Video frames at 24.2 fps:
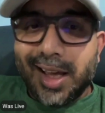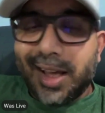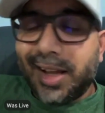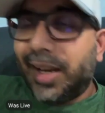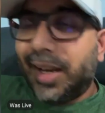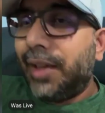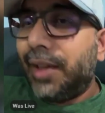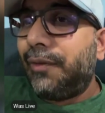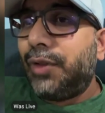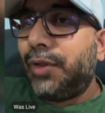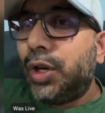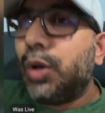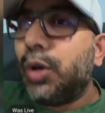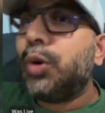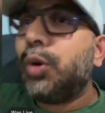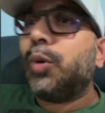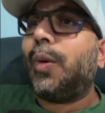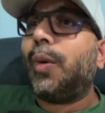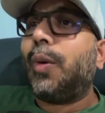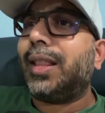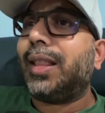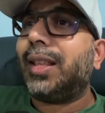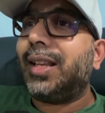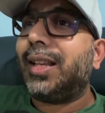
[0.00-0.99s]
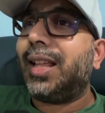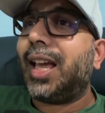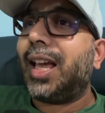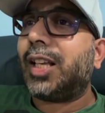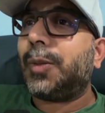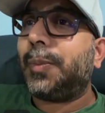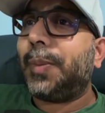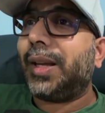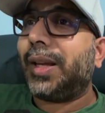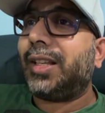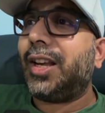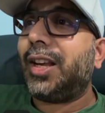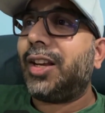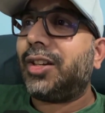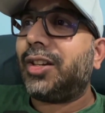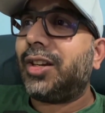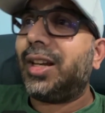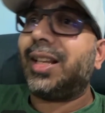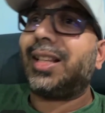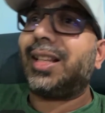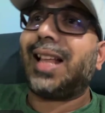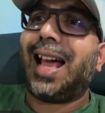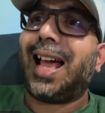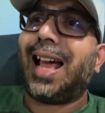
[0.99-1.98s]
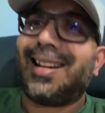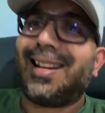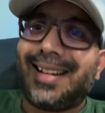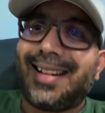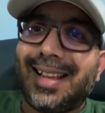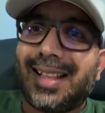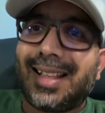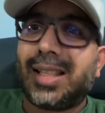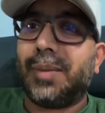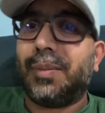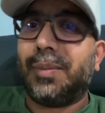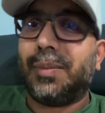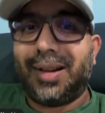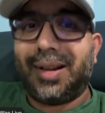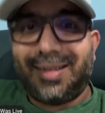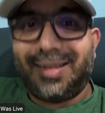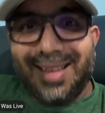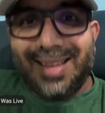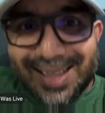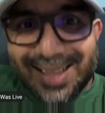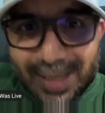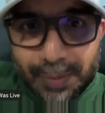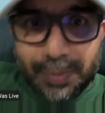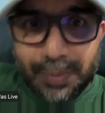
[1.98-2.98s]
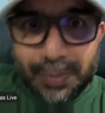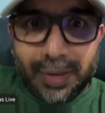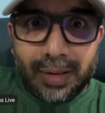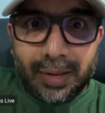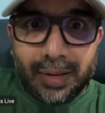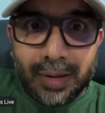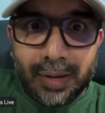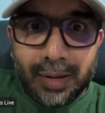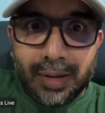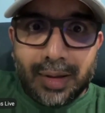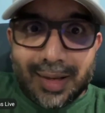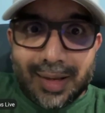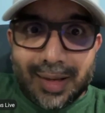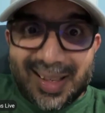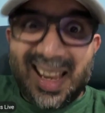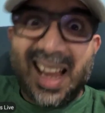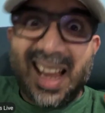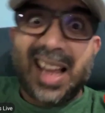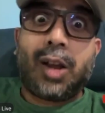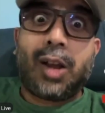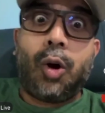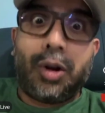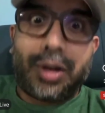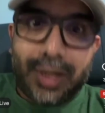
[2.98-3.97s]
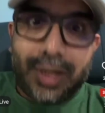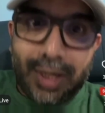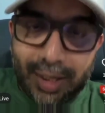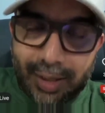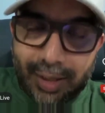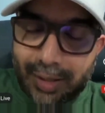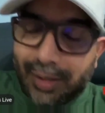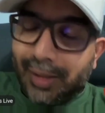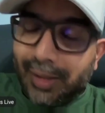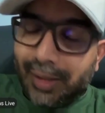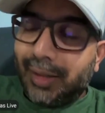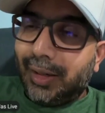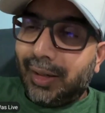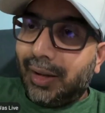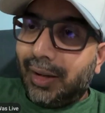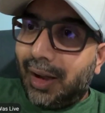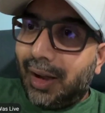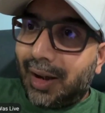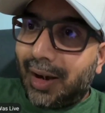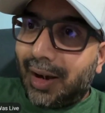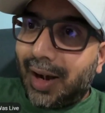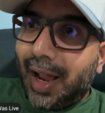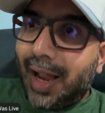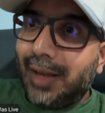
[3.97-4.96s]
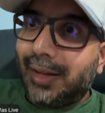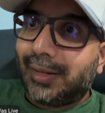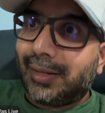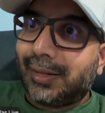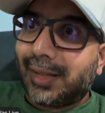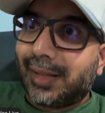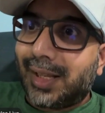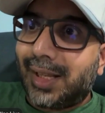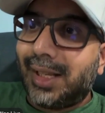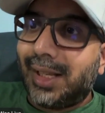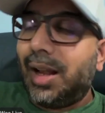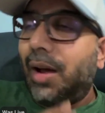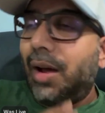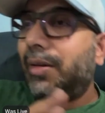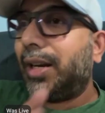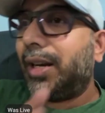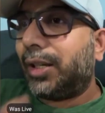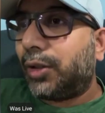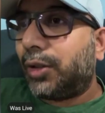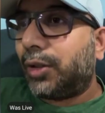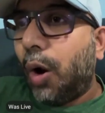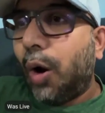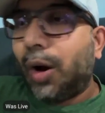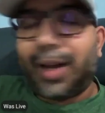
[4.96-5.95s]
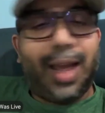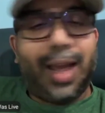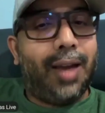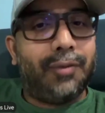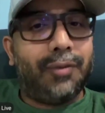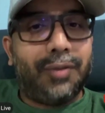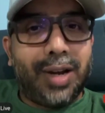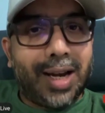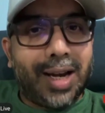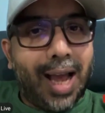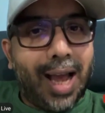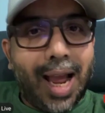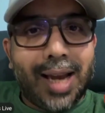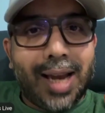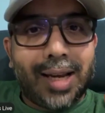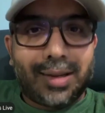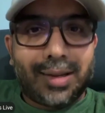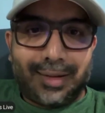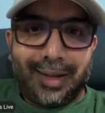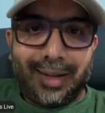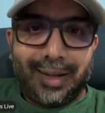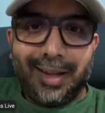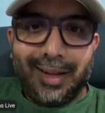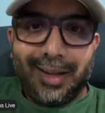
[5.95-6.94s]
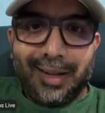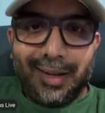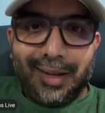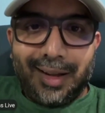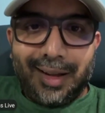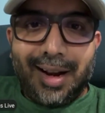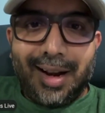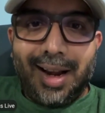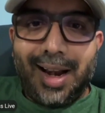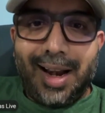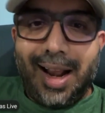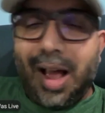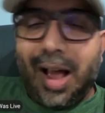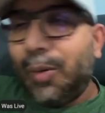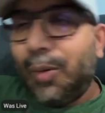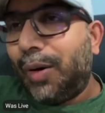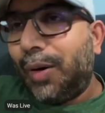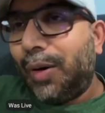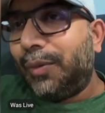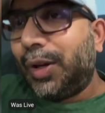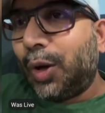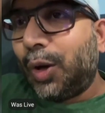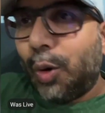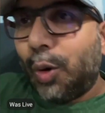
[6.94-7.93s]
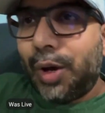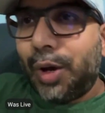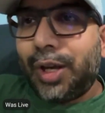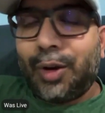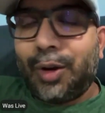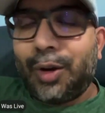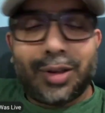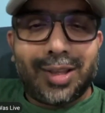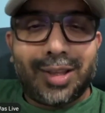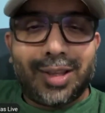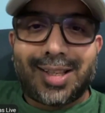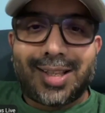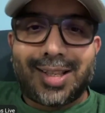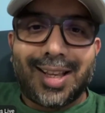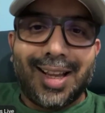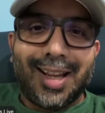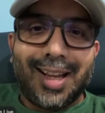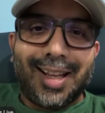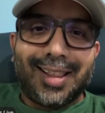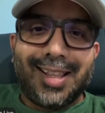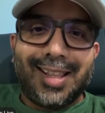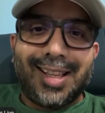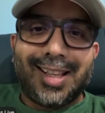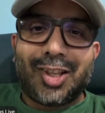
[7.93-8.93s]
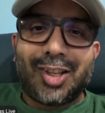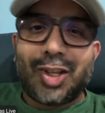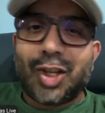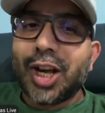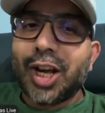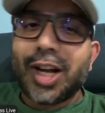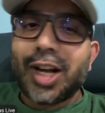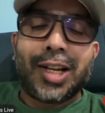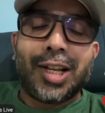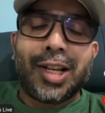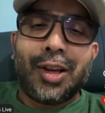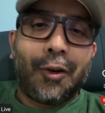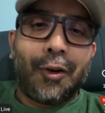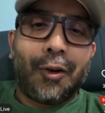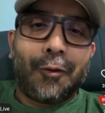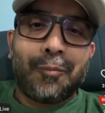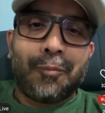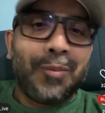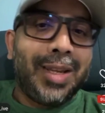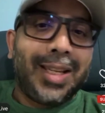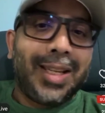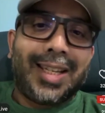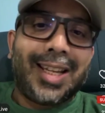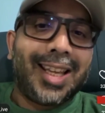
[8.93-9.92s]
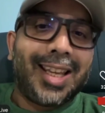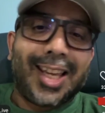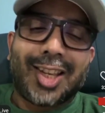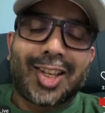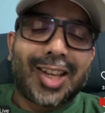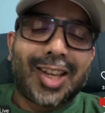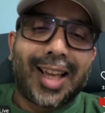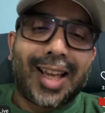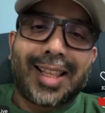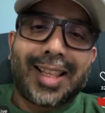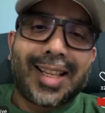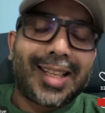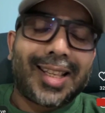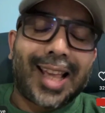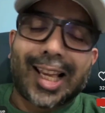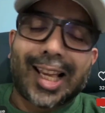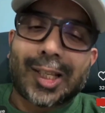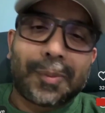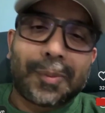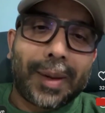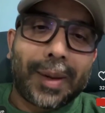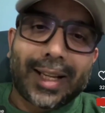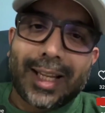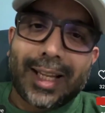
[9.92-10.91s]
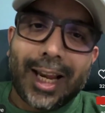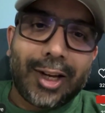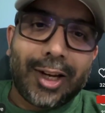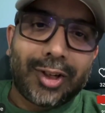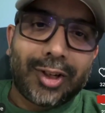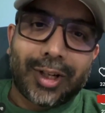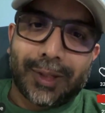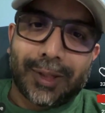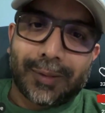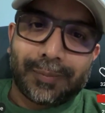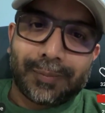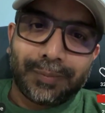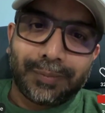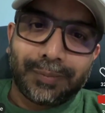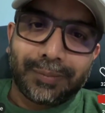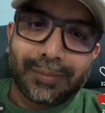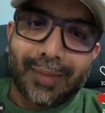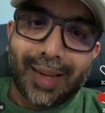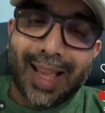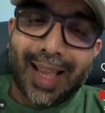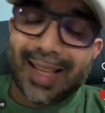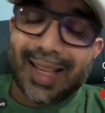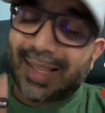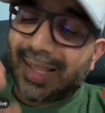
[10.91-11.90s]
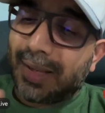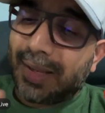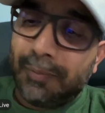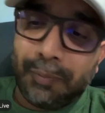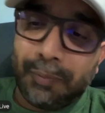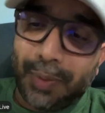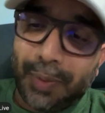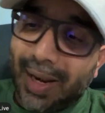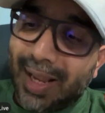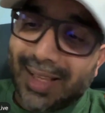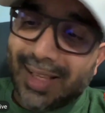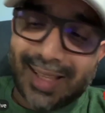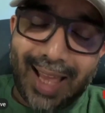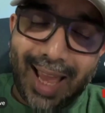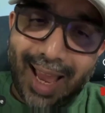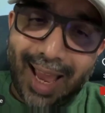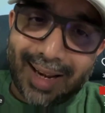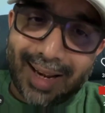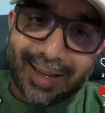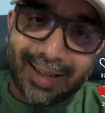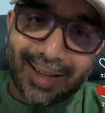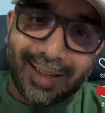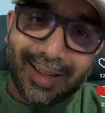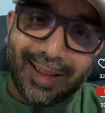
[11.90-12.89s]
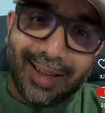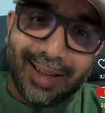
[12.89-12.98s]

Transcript: Review whether the expectation is unreasonable, reasonable, psychotic. All right? Sit down and talk every night. All right? How are we going on this journey of meeting each other's expectation? As simple as that.